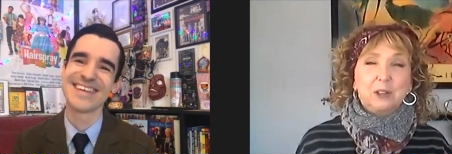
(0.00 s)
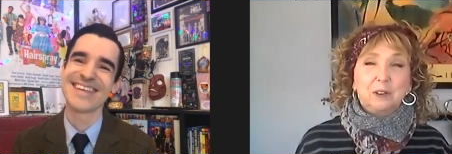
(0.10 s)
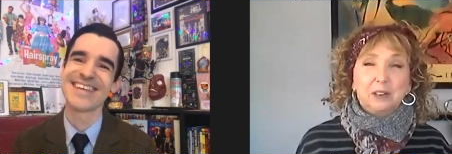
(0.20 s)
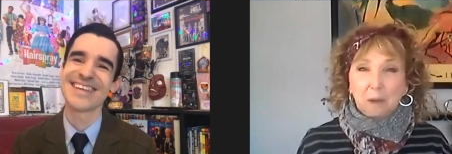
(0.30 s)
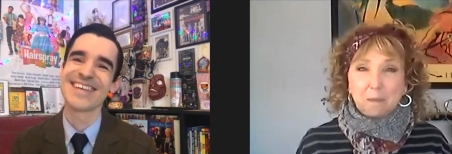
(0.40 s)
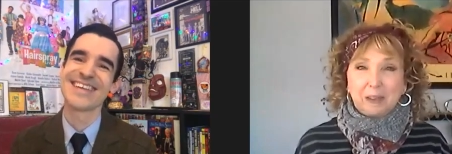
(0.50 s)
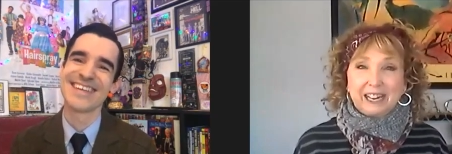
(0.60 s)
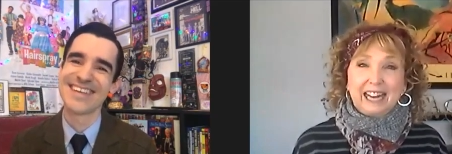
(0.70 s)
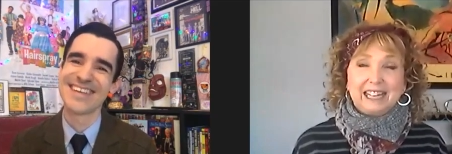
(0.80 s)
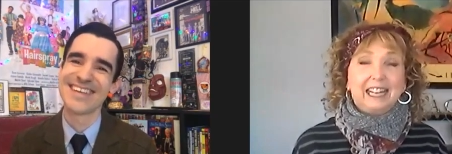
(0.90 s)
Speaker 1: with you a little
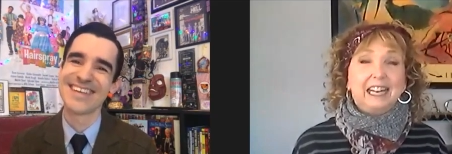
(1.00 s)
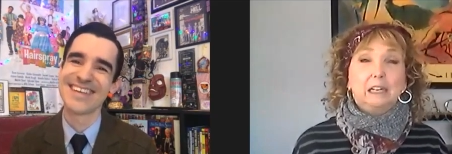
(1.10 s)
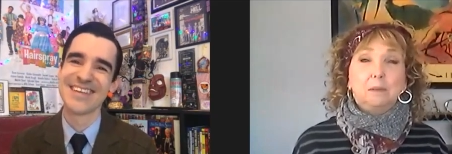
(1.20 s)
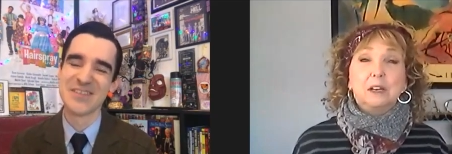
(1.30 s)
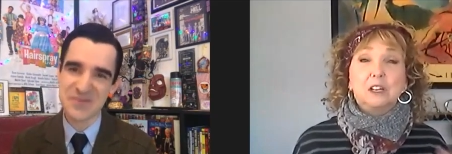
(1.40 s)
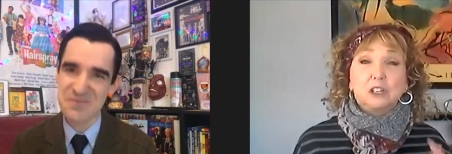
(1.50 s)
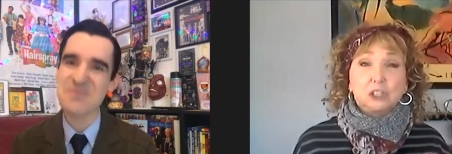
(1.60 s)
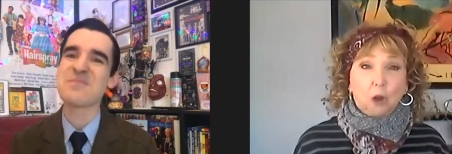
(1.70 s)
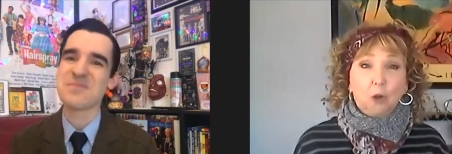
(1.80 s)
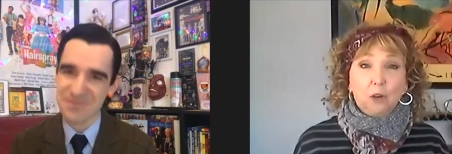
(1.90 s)
bit and I said, it's been
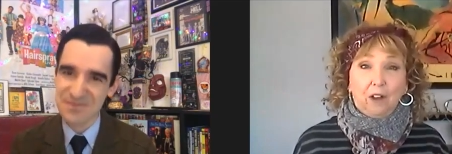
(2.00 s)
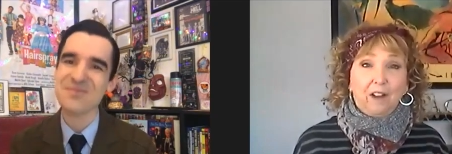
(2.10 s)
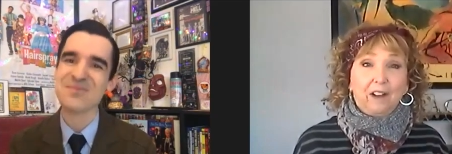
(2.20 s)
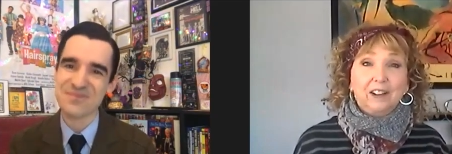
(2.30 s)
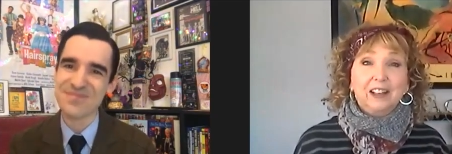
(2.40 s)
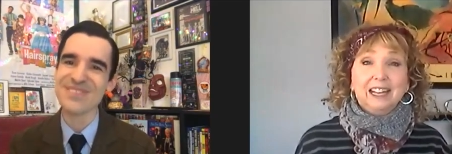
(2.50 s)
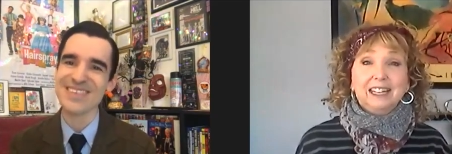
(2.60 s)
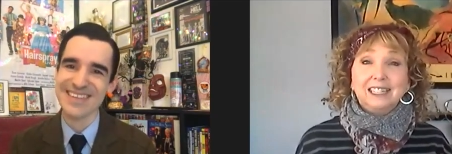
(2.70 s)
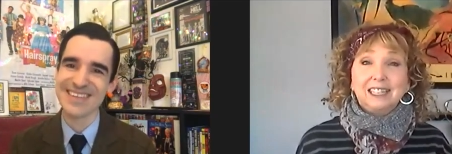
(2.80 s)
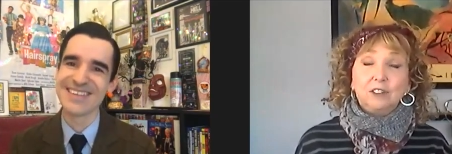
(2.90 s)
so long
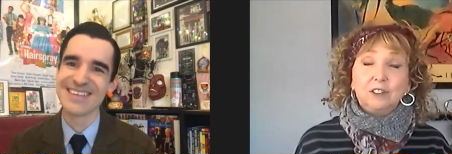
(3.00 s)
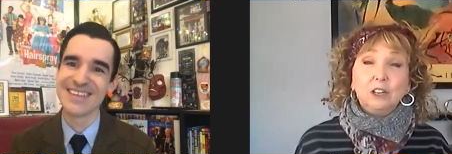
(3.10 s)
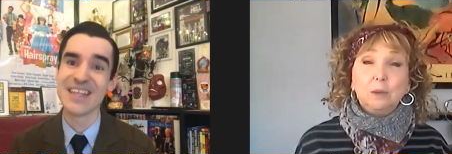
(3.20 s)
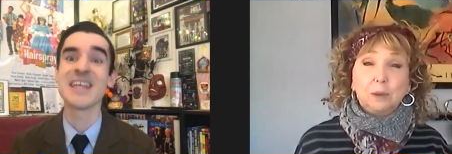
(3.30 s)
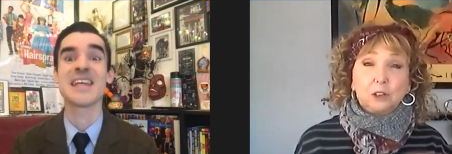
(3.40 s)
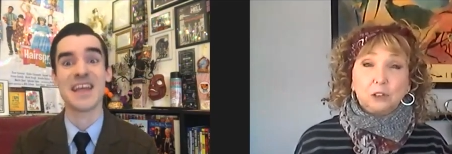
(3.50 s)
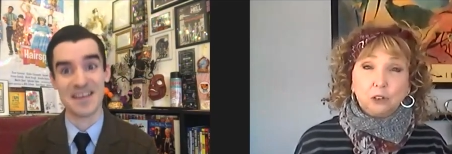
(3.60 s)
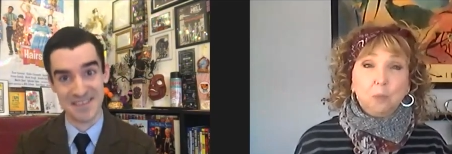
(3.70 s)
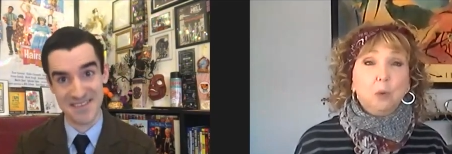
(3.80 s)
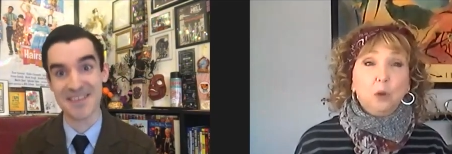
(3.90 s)
since I've seen you
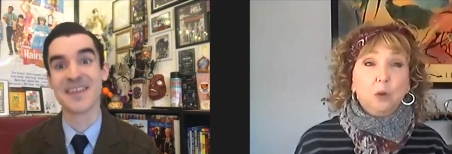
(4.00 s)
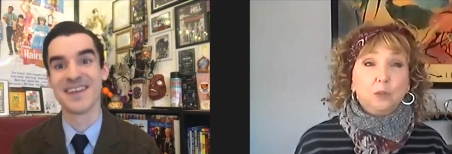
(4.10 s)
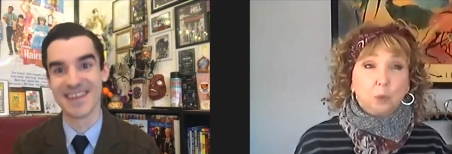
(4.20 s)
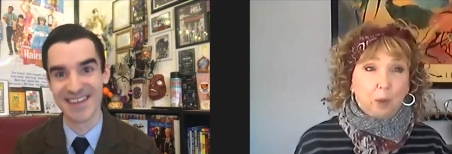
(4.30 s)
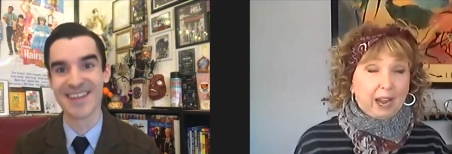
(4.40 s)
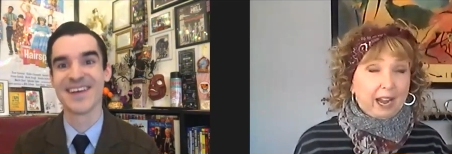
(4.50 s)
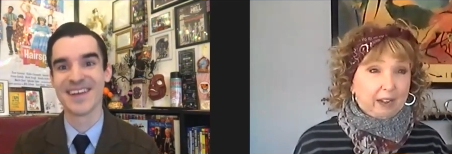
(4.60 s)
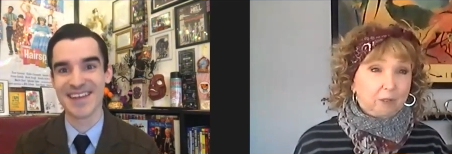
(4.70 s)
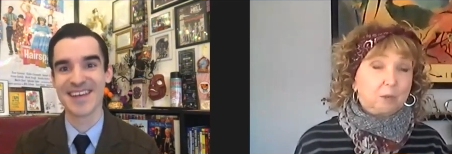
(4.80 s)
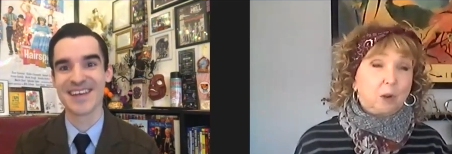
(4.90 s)
because yes. you moved
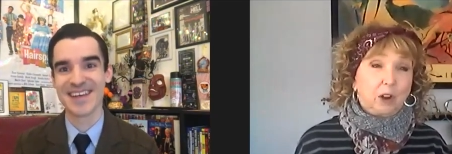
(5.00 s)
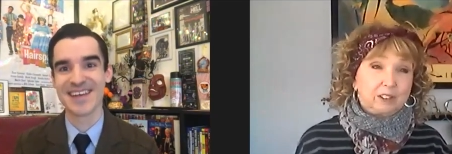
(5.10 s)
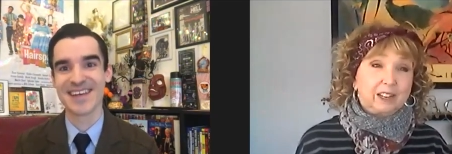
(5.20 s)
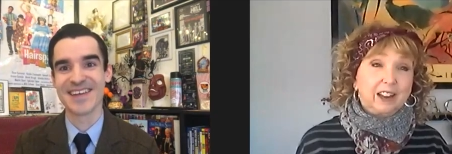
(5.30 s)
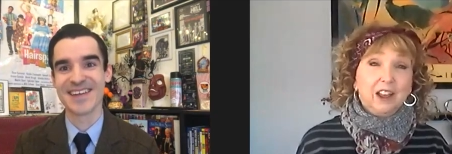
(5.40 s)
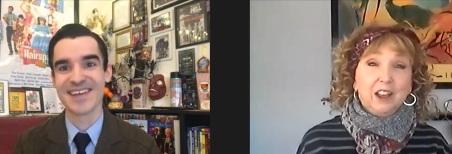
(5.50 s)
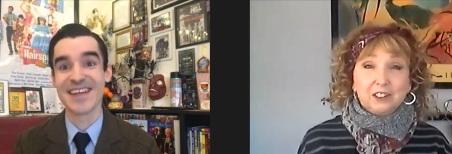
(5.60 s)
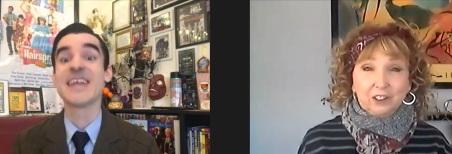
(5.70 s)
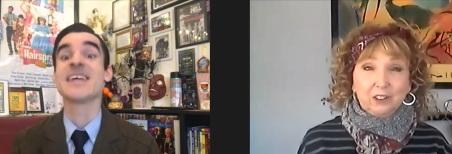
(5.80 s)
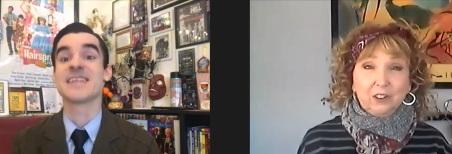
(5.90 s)
away from Carson.
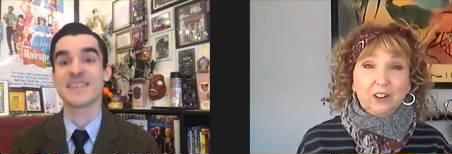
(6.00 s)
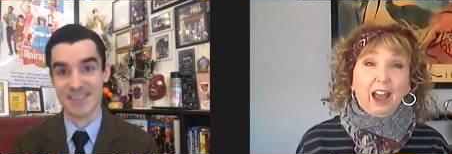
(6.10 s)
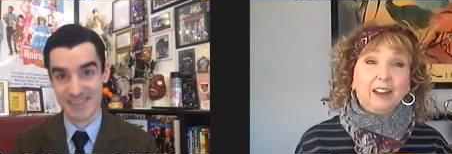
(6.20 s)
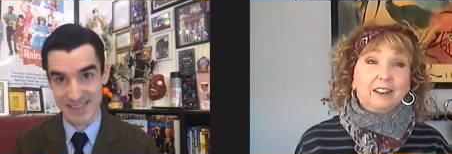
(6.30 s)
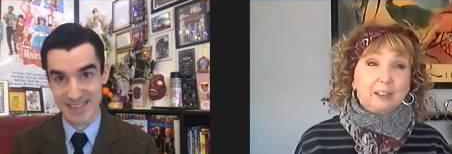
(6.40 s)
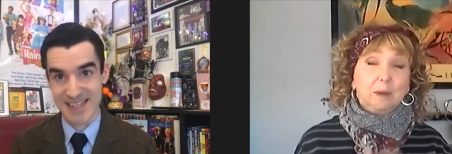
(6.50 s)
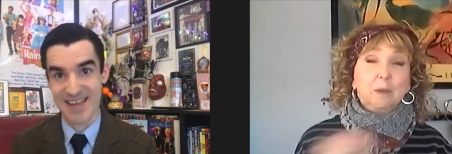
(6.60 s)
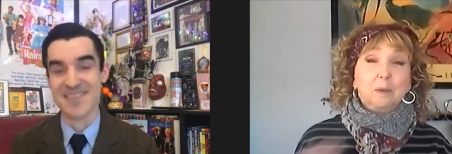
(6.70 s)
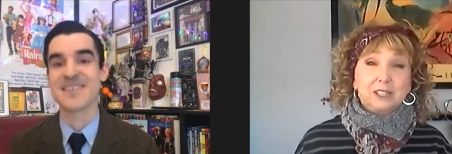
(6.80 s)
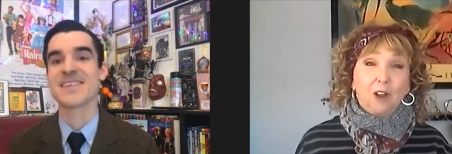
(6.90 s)
So you're not
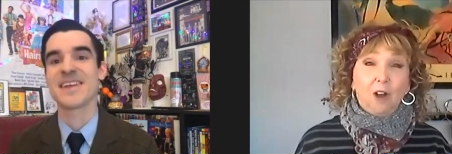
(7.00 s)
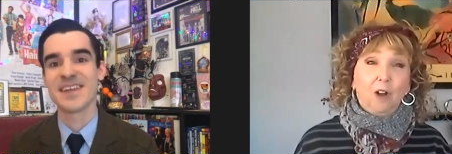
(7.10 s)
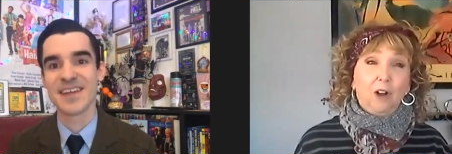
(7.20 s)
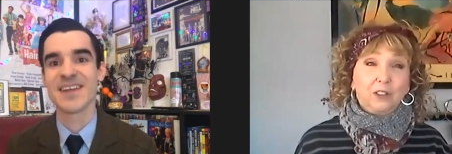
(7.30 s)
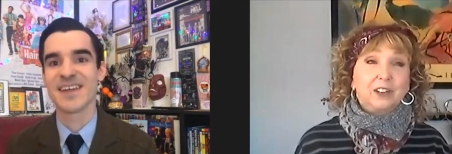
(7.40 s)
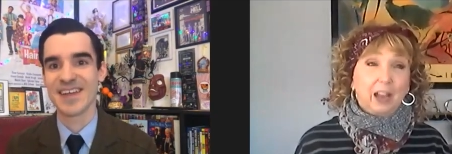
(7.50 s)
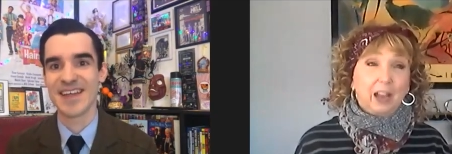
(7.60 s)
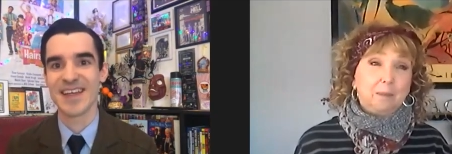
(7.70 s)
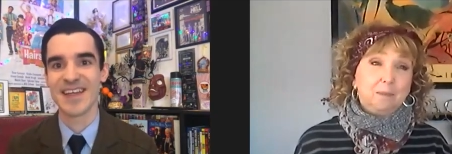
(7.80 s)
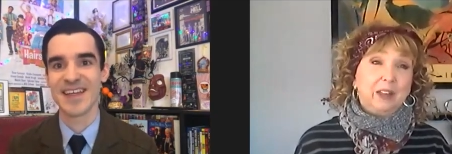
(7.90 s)
somebody yes. we saw all the
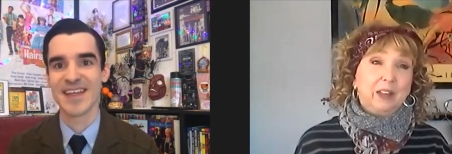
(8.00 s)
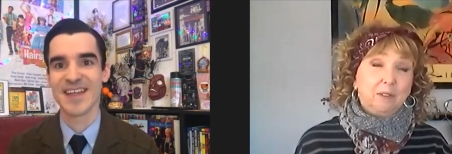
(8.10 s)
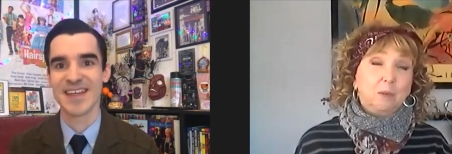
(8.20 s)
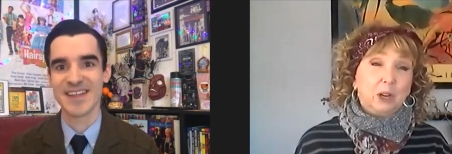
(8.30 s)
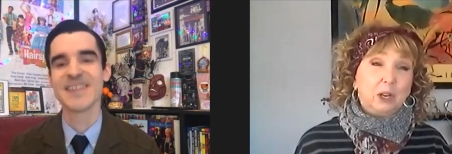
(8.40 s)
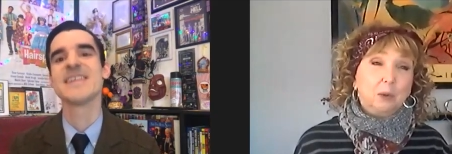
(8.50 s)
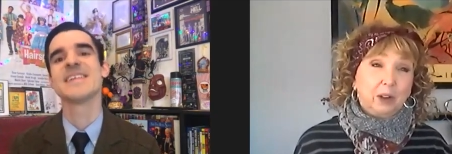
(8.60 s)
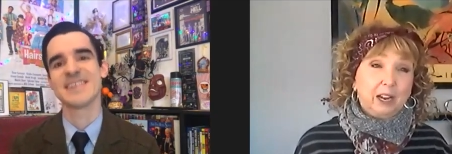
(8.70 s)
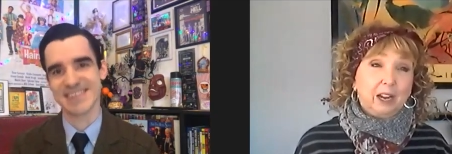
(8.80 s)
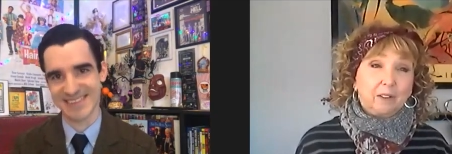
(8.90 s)
time, even when
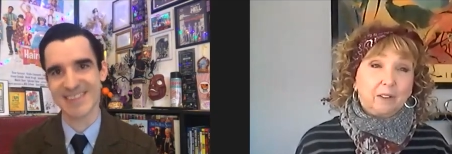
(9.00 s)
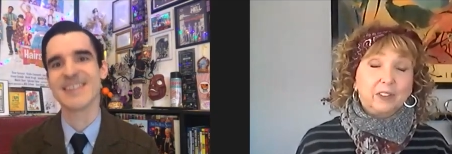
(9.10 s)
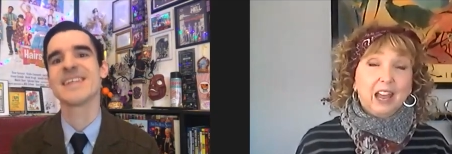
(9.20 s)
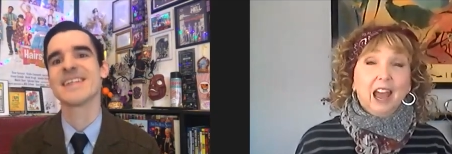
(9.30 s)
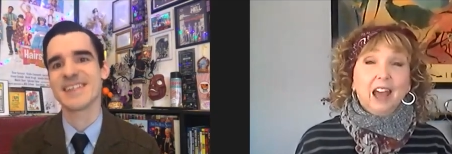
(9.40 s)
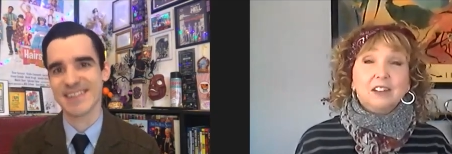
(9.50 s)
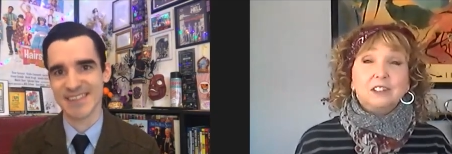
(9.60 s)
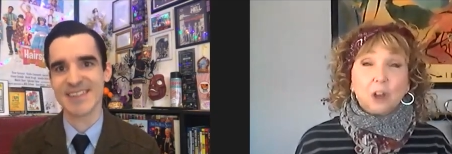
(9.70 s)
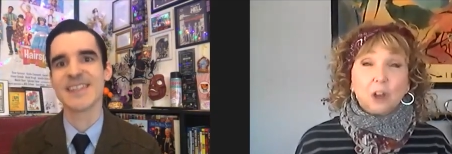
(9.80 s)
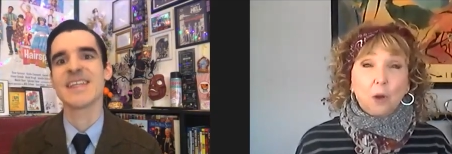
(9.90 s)
you were here.
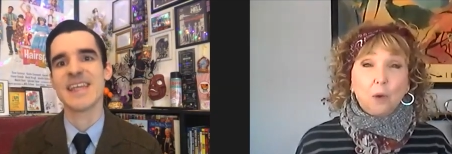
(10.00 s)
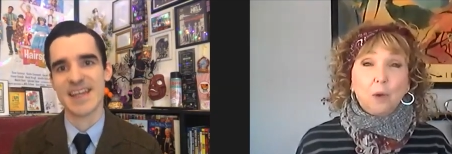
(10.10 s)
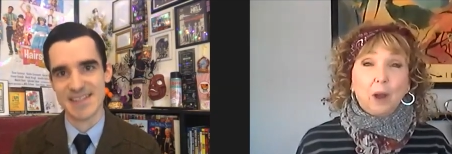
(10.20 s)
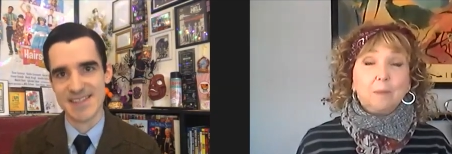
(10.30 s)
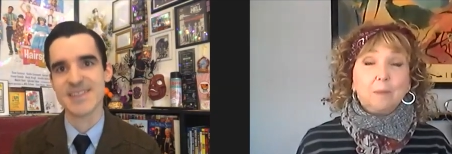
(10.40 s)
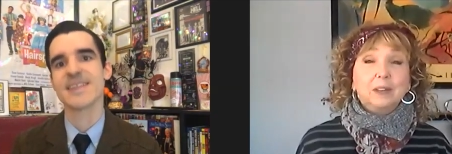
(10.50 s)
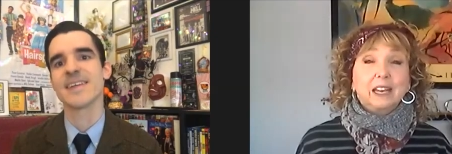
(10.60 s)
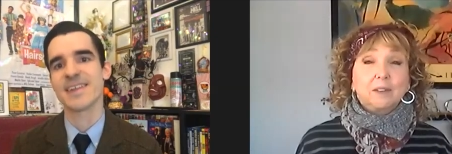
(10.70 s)
So, yes. um,